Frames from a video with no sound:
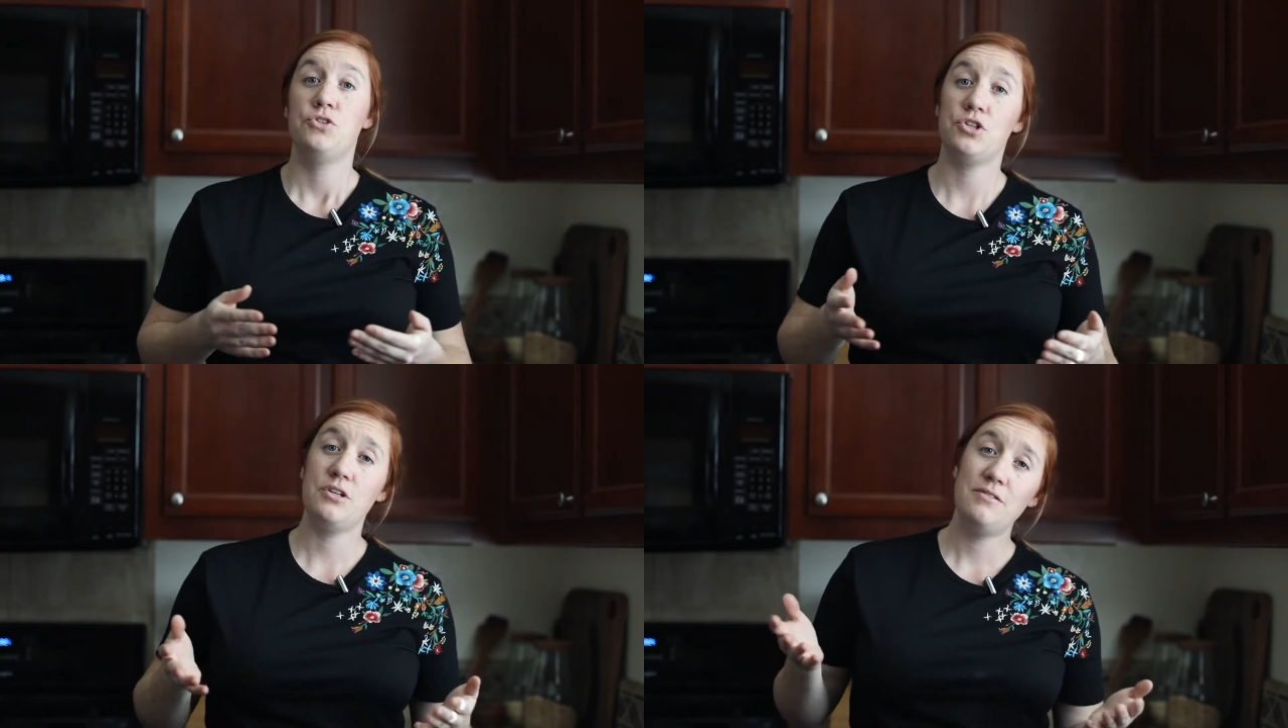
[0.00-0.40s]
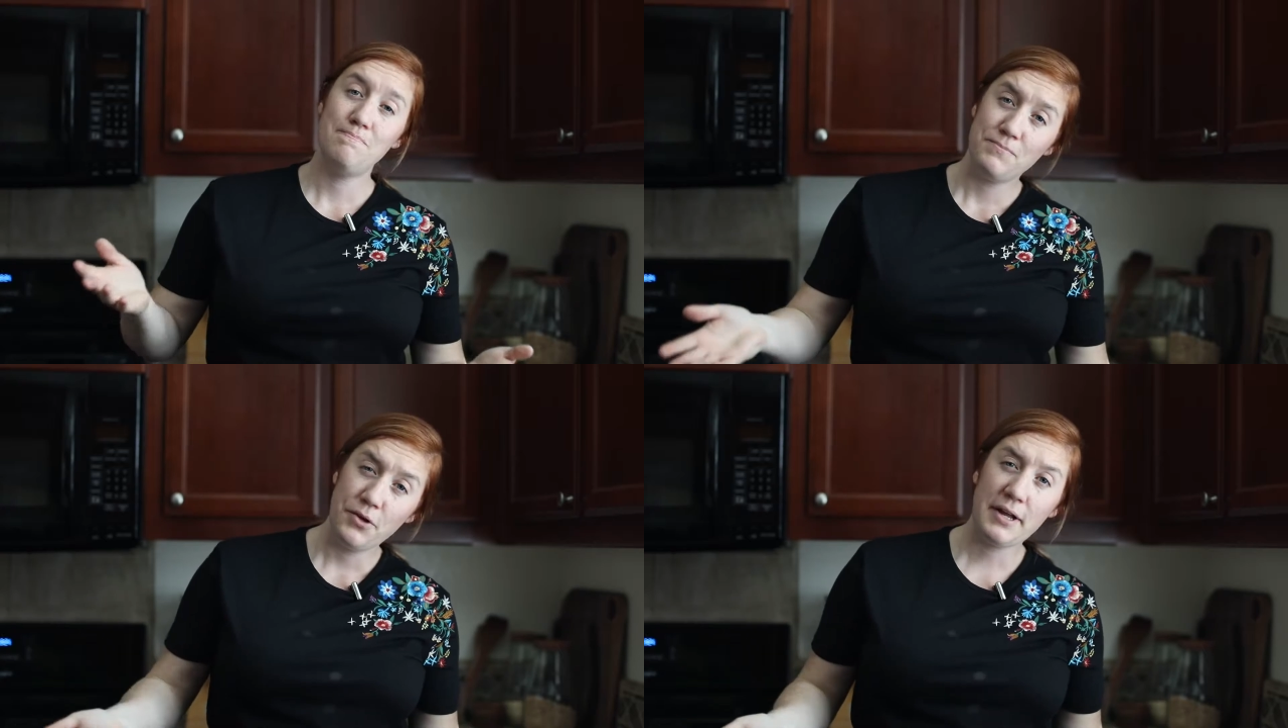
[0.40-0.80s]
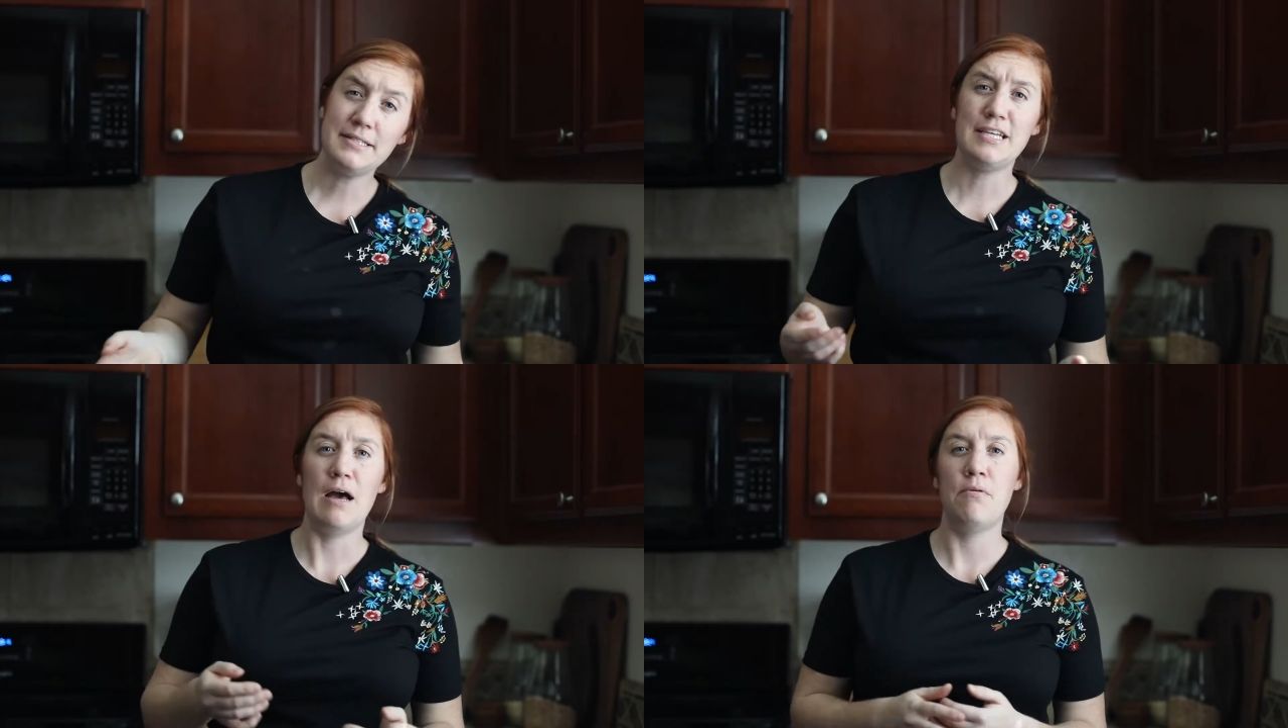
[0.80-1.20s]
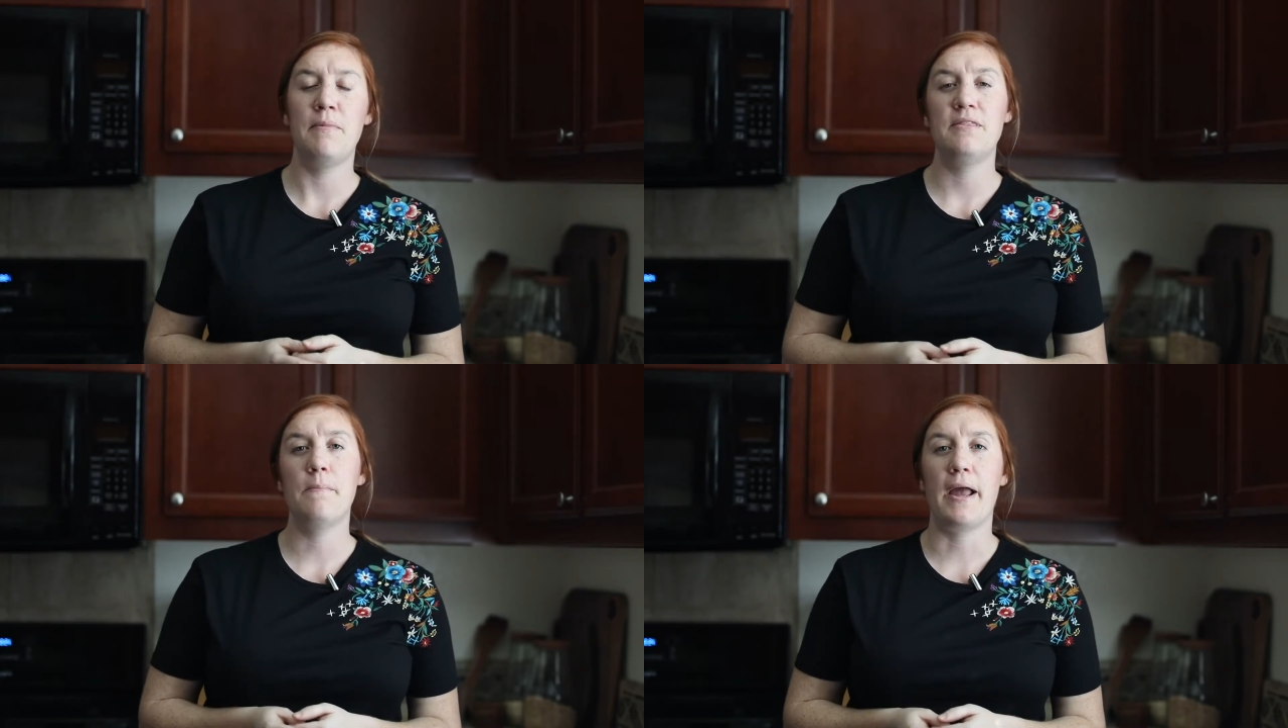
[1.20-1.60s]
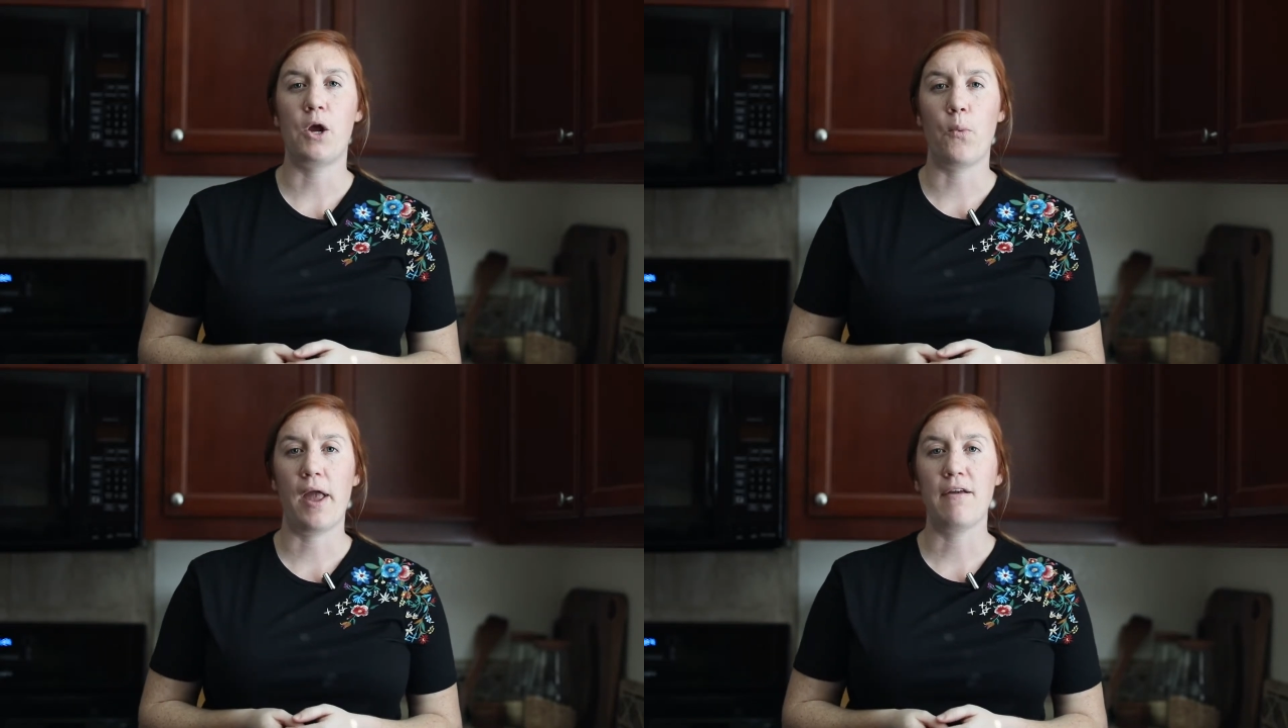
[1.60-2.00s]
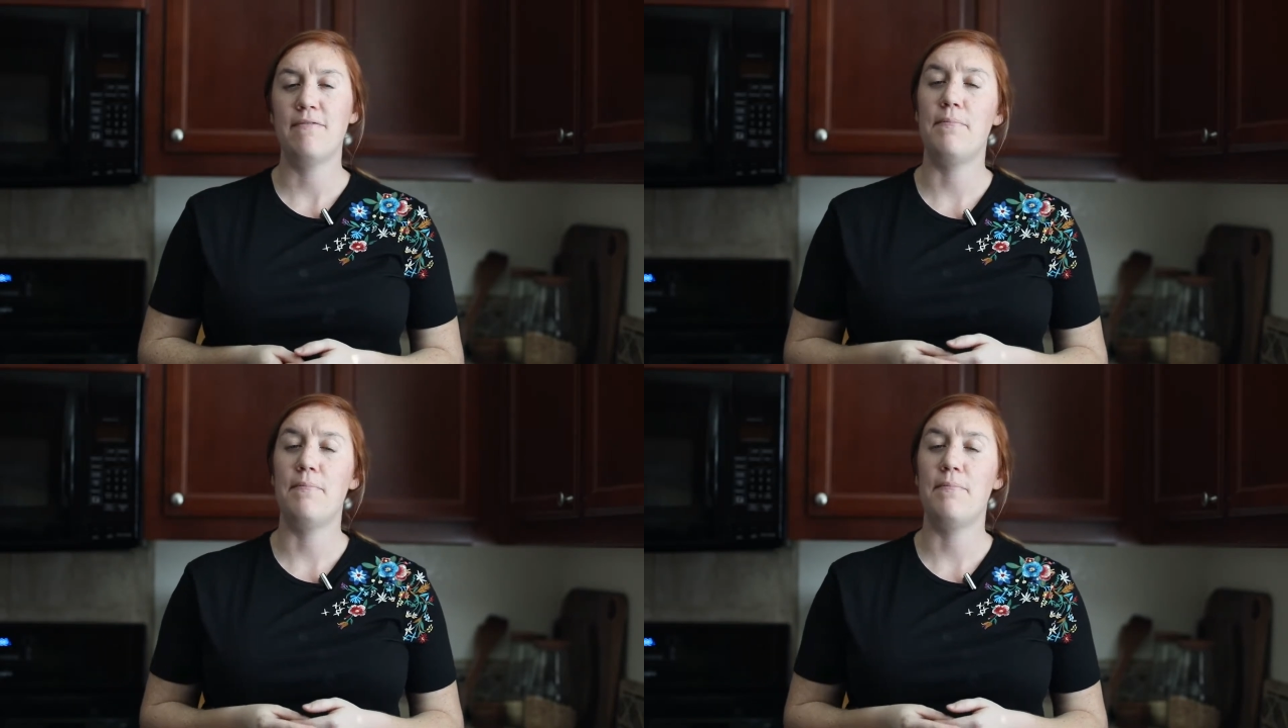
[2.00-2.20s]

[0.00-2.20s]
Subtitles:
Sure, you can zap them in the microwave,